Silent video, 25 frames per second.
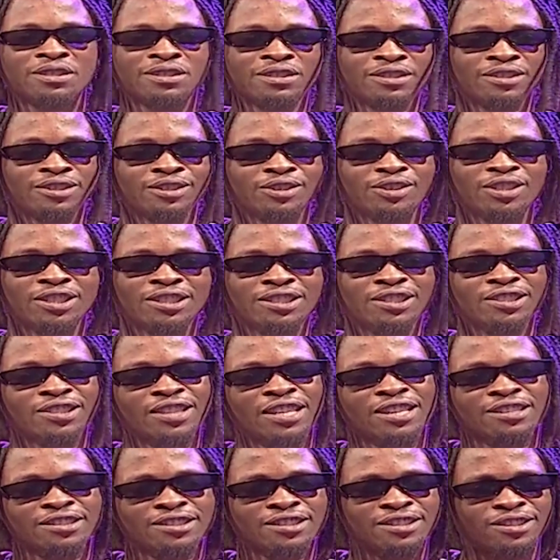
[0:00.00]
been so.
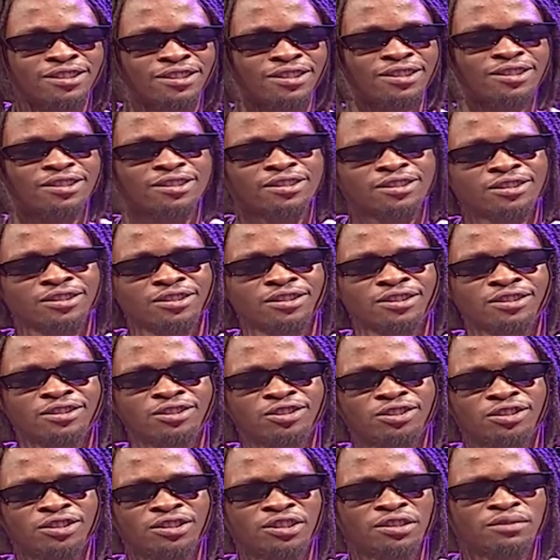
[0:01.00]
So there's this
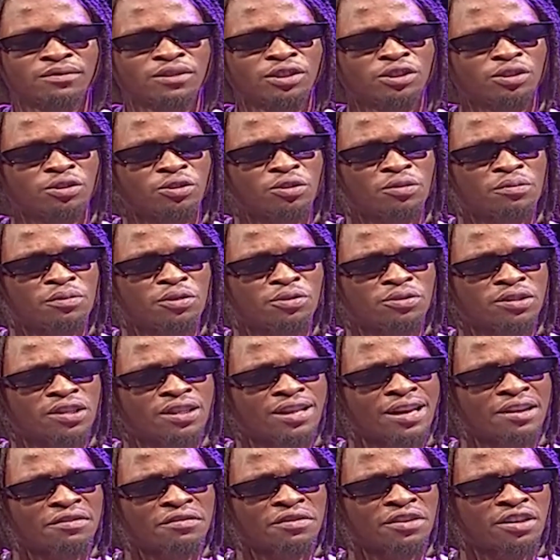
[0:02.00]
TV show,
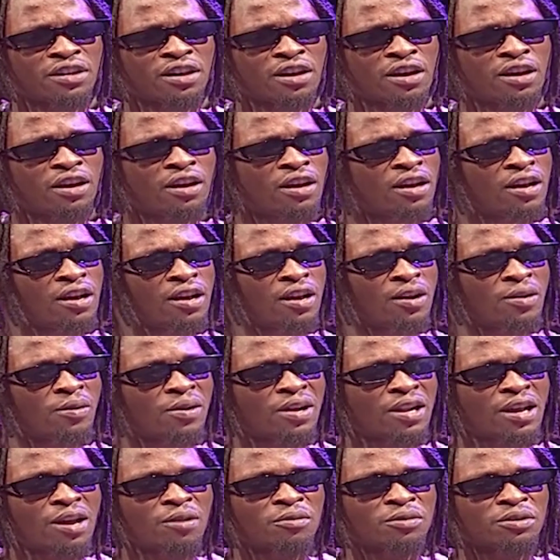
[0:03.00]
Music Africa. Yeah.
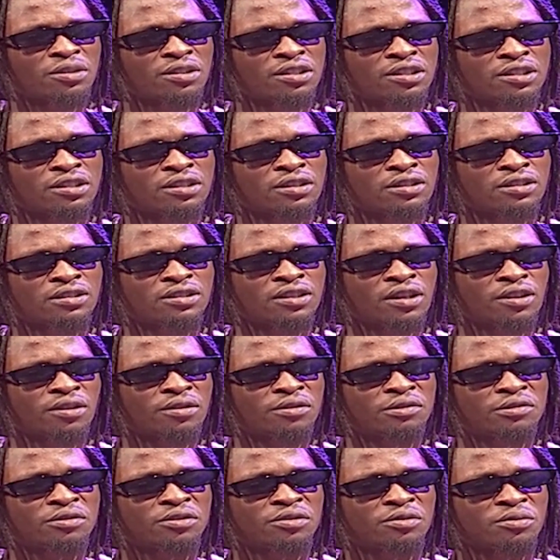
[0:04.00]
While I was in
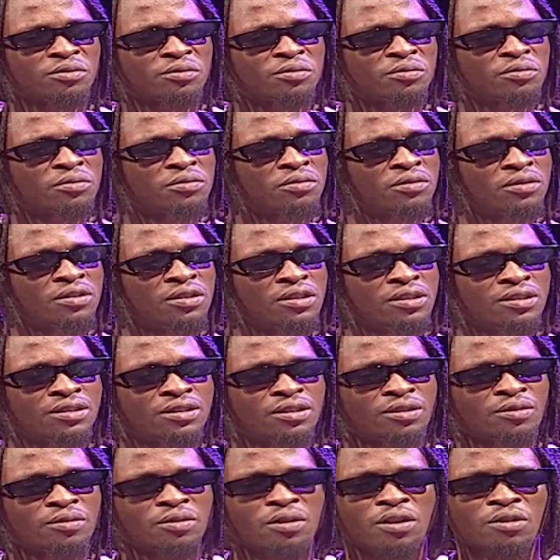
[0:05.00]
secondary school,
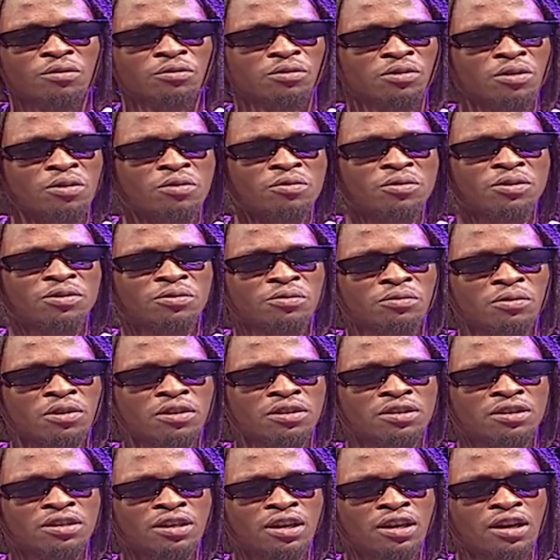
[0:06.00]
okay. I would always
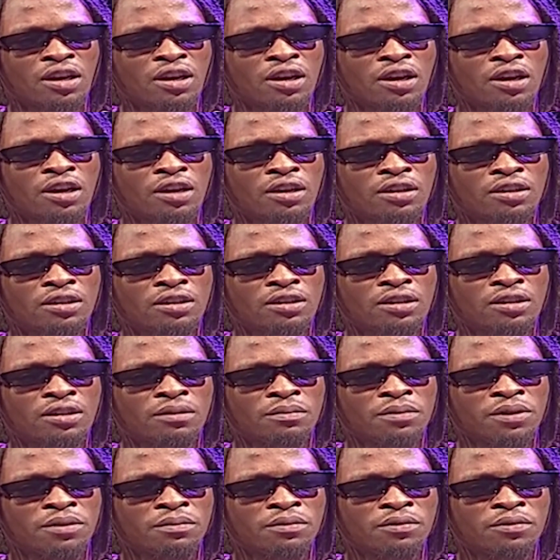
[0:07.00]
watch uh,
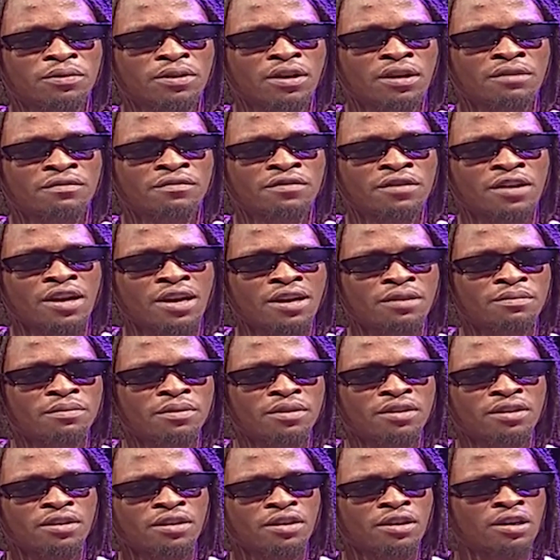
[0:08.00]
people like
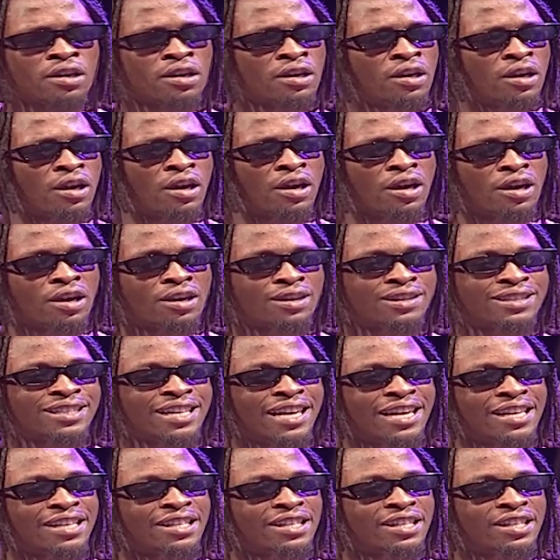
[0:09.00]
VIP, uh,
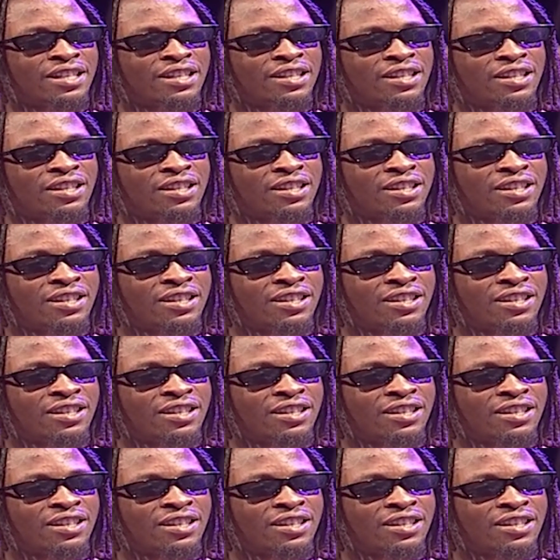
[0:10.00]
Tinny,